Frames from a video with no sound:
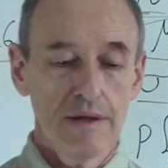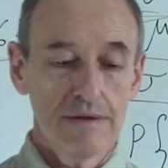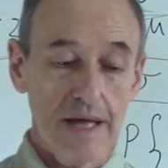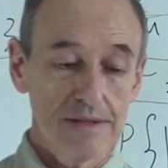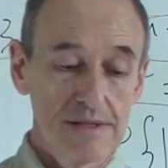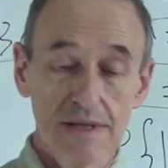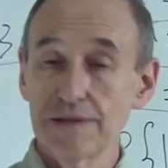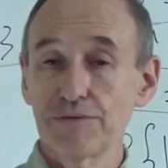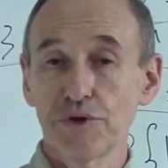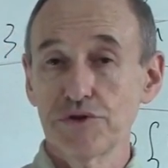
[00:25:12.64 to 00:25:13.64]
That's
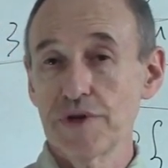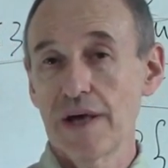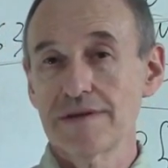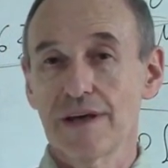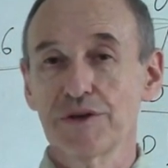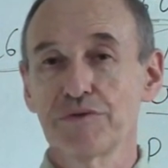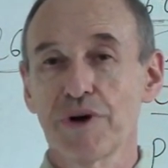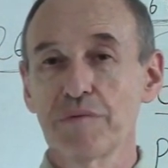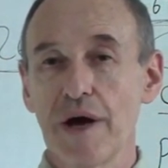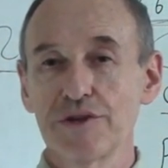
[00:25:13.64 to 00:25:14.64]
it for today. Thank you
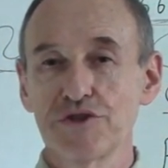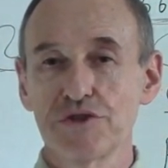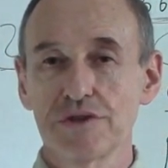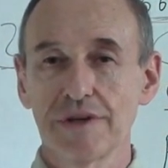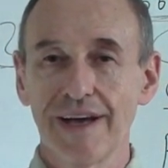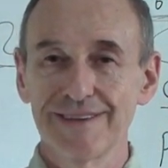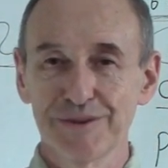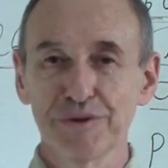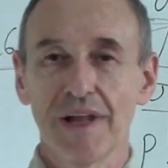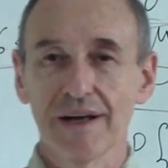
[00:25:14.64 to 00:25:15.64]
very much
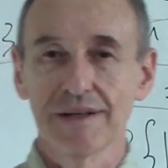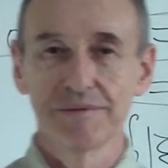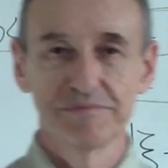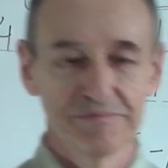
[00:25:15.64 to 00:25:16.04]
and good luck.